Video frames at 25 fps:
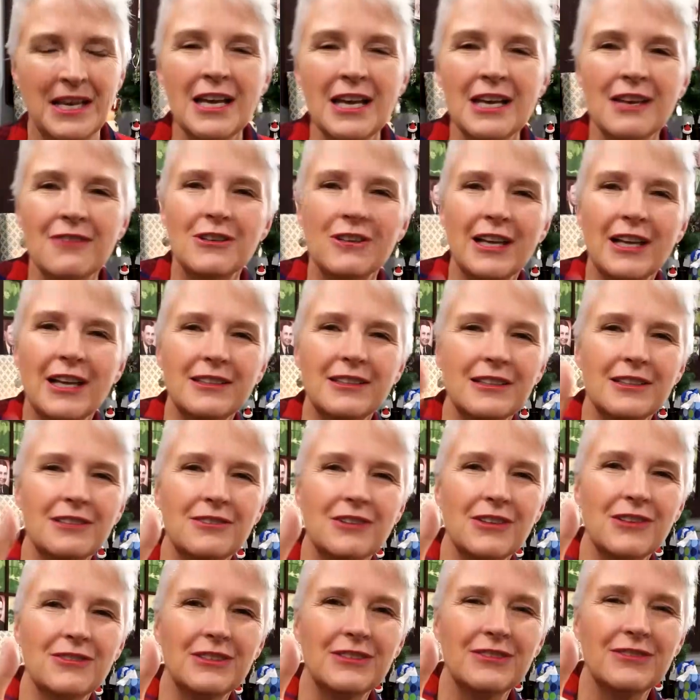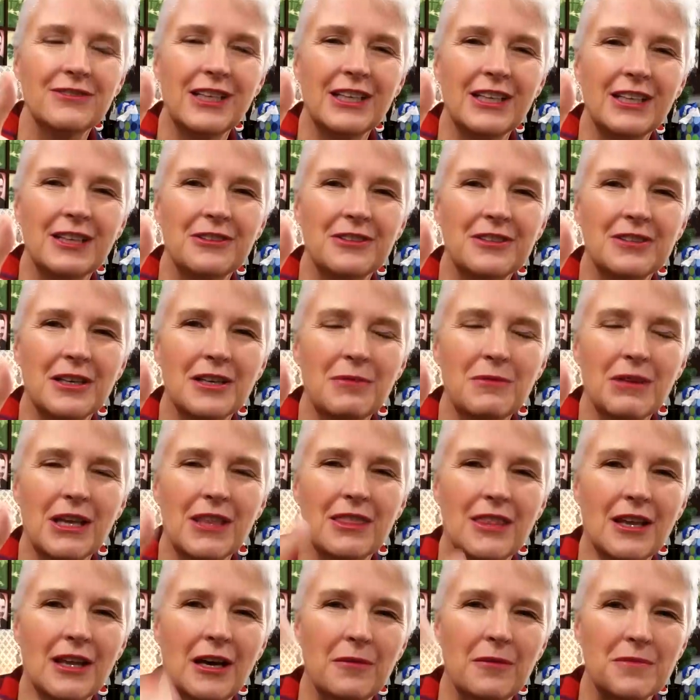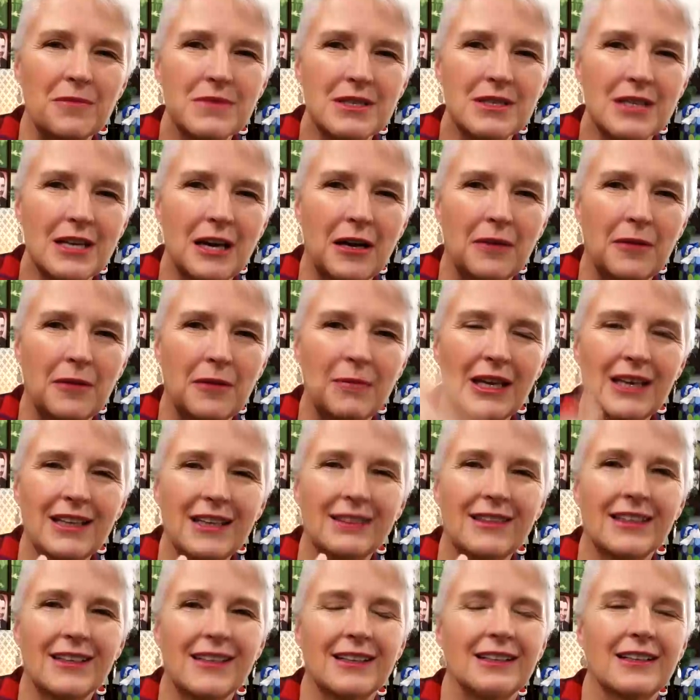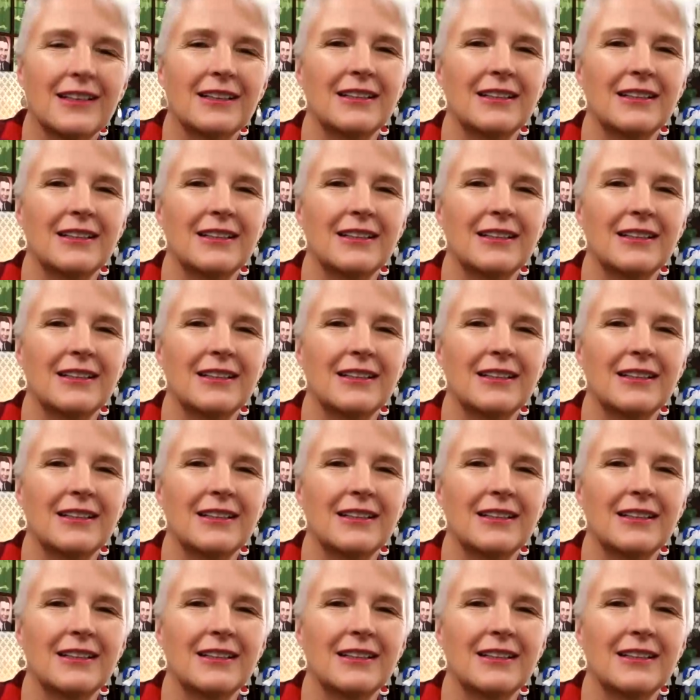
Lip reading: If you like these videos, give me a thumbs up, hit the